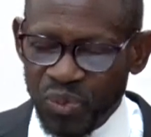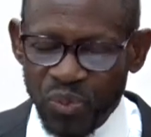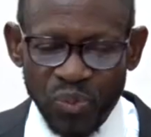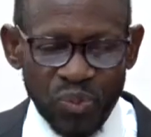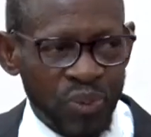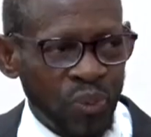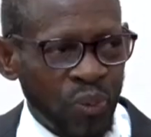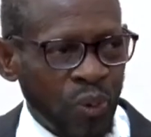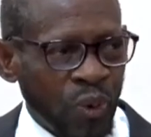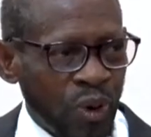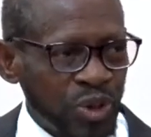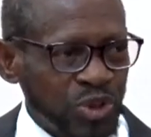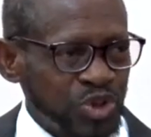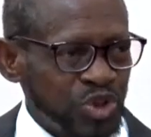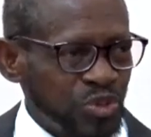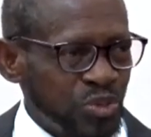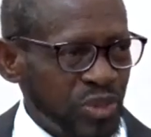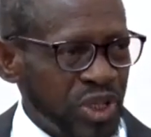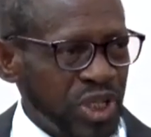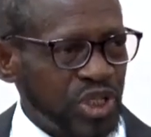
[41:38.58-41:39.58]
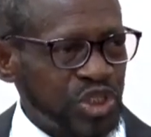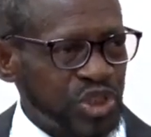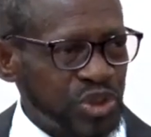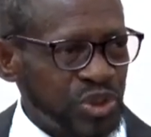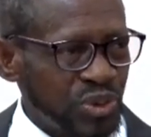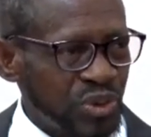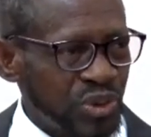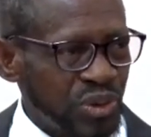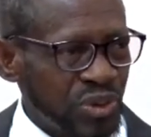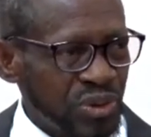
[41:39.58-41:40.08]
We want to make
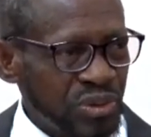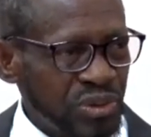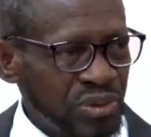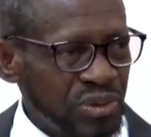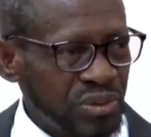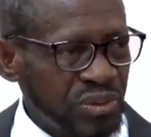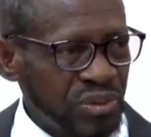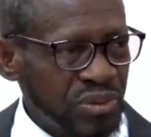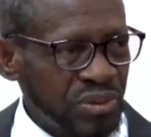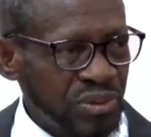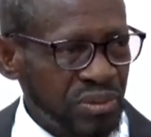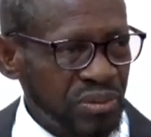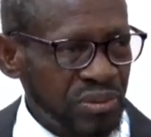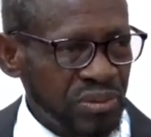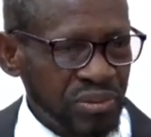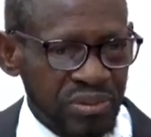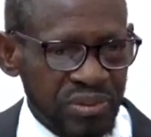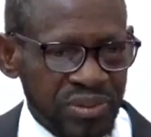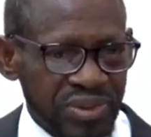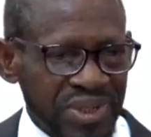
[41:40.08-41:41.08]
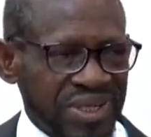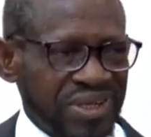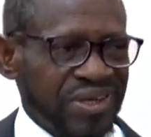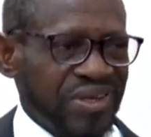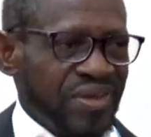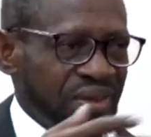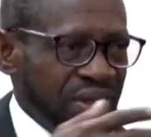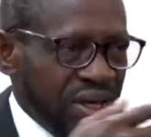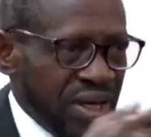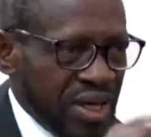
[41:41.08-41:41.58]
sure that
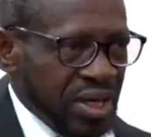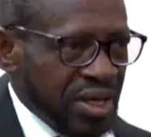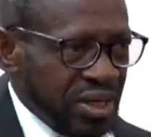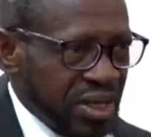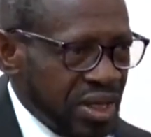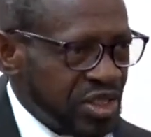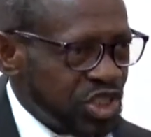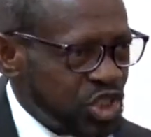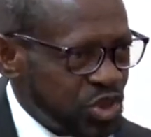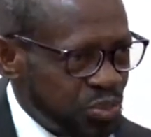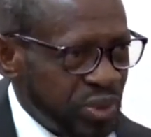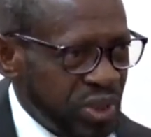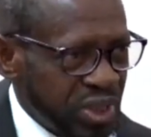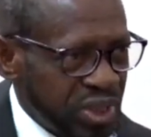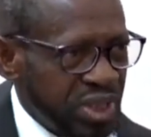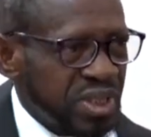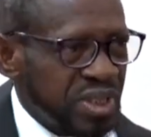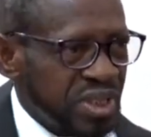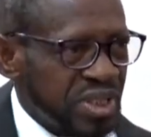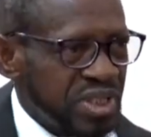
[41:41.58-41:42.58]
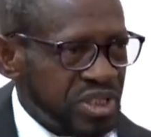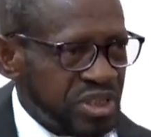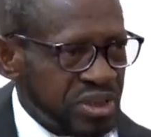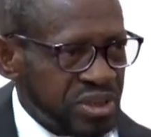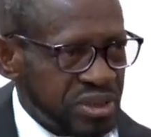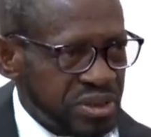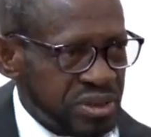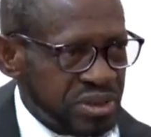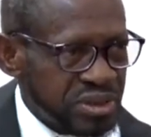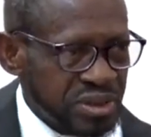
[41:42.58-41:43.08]
they can speak
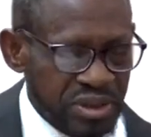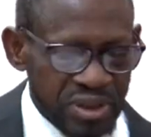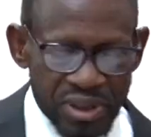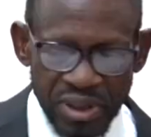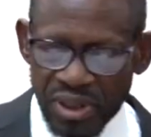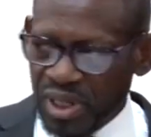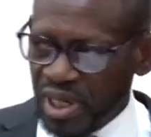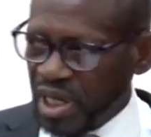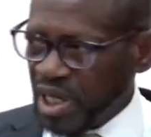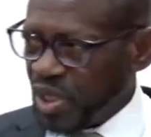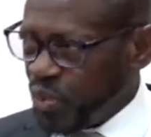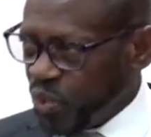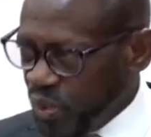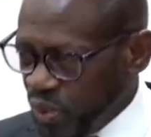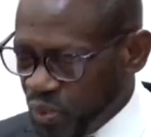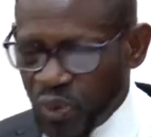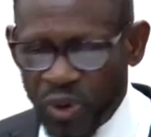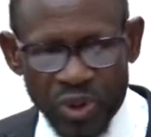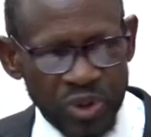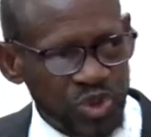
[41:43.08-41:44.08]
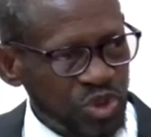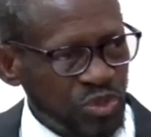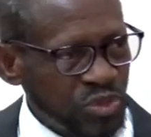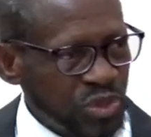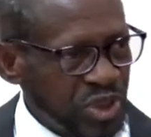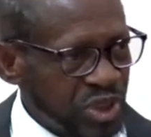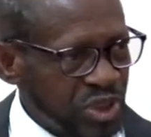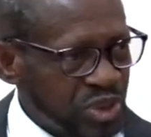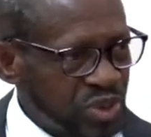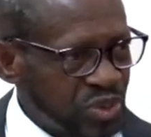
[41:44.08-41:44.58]
English, and we want to
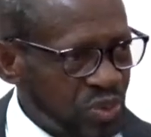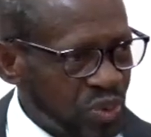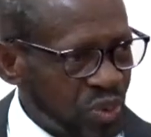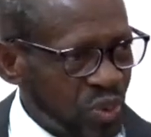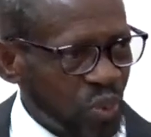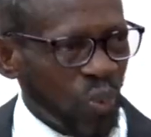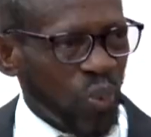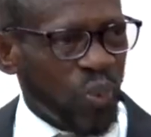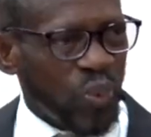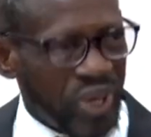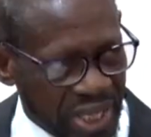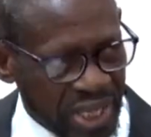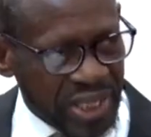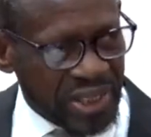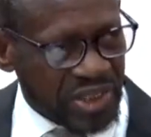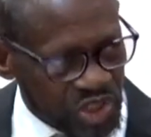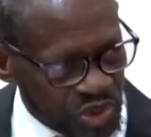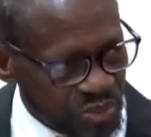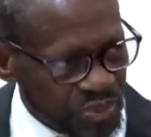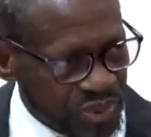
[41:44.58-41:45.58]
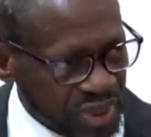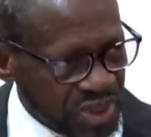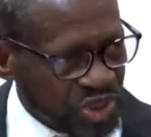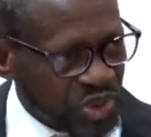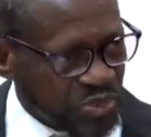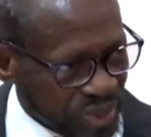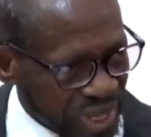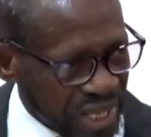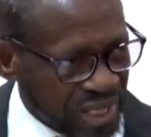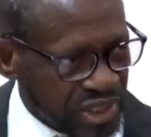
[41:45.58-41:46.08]
make sure we can speak
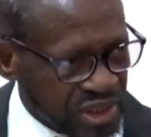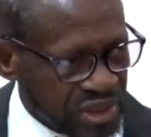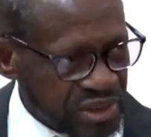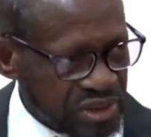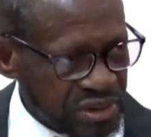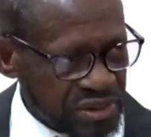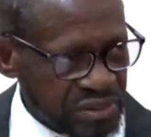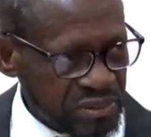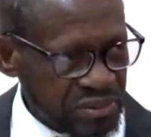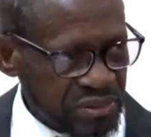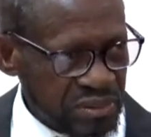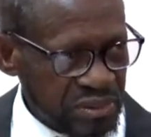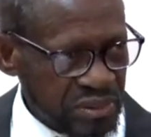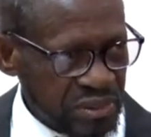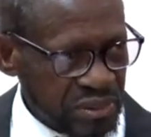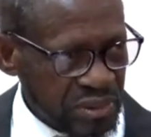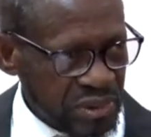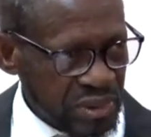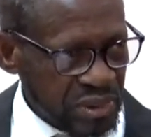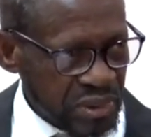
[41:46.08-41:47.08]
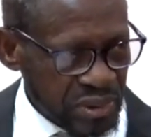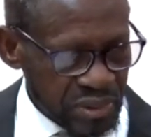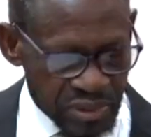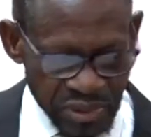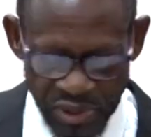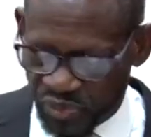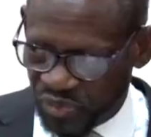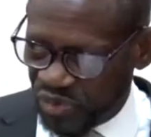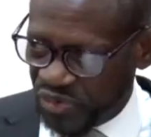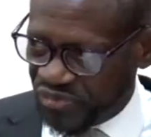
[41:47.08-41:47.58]
Spanish.
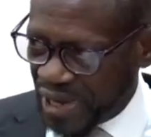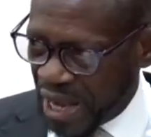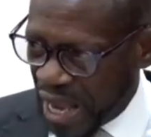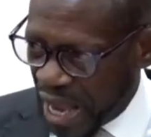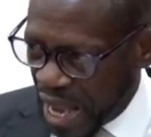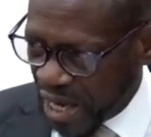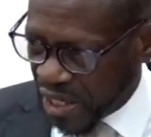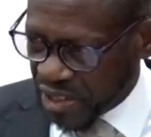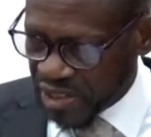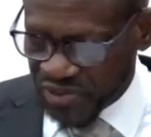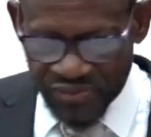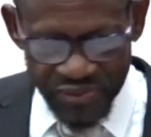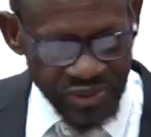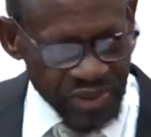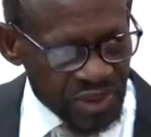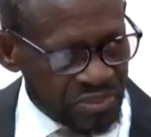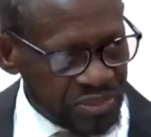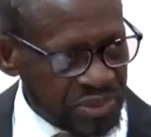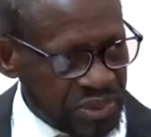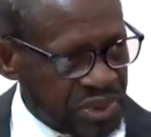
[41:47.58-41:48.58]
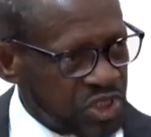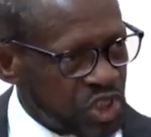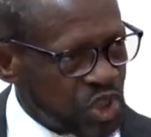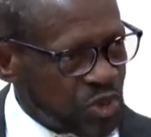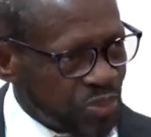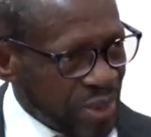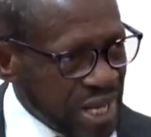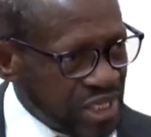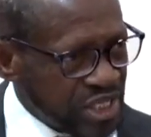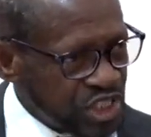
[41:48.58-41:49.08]
So we've asked for some
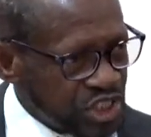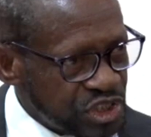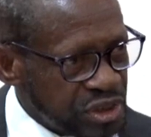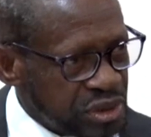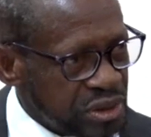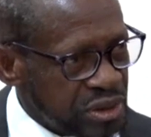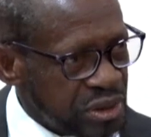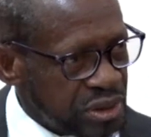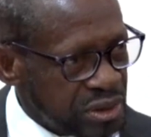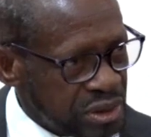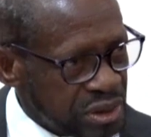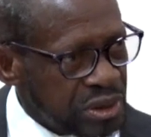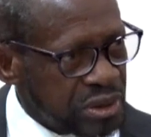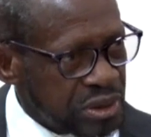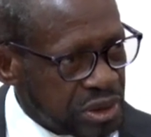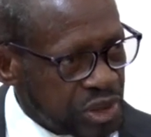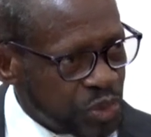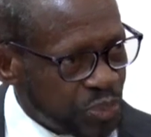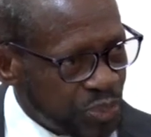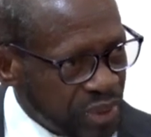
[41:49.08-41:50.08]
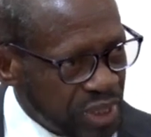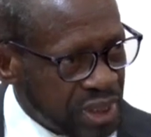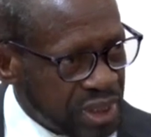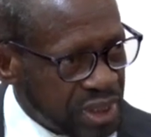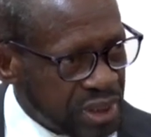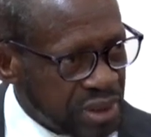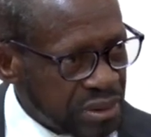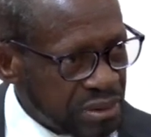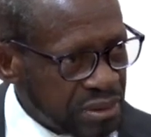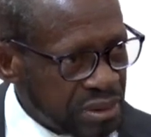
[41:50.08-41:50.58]

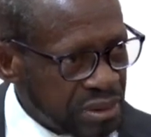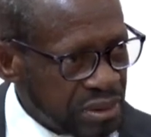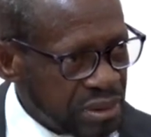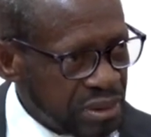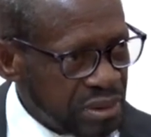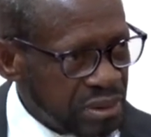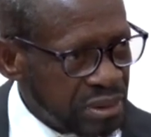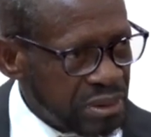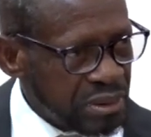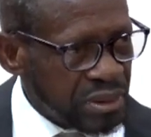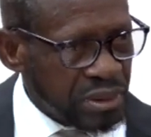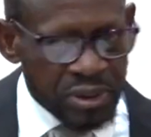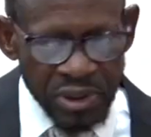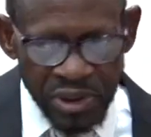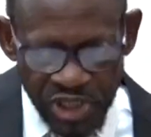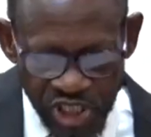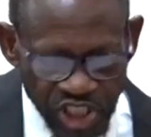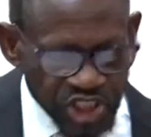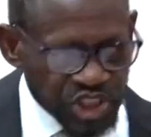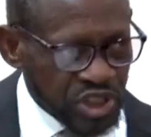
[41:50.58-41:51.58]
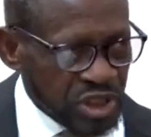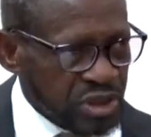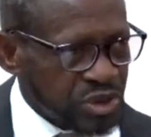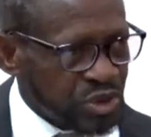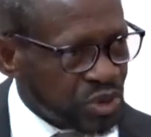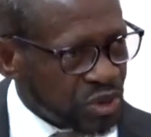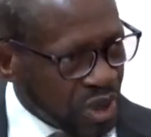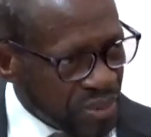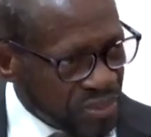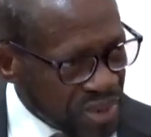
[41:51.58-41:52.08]
Spanish-speaking teachers
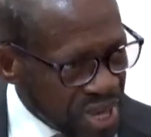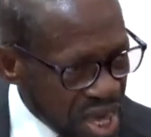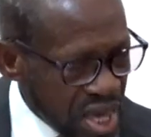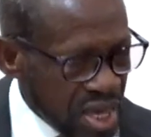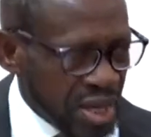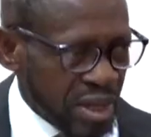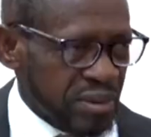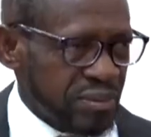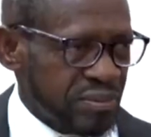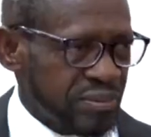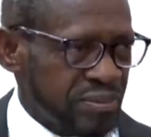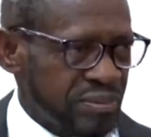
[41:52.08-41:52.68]
to come here